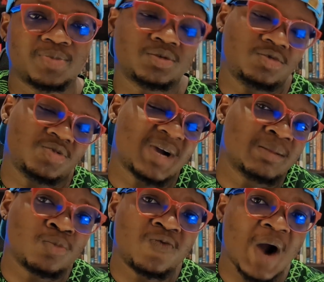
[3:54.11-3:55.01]
but you
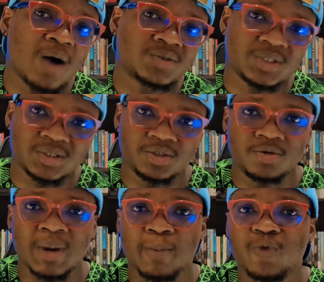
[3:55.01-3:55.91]
might move houses,
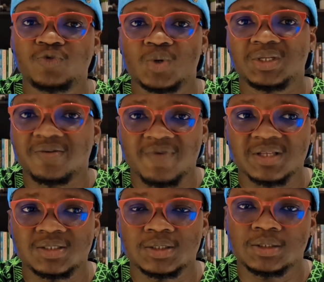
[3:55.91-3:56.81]
you might move to a
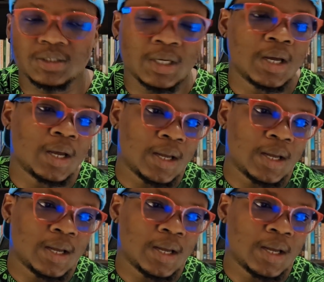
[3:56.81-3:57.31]
different city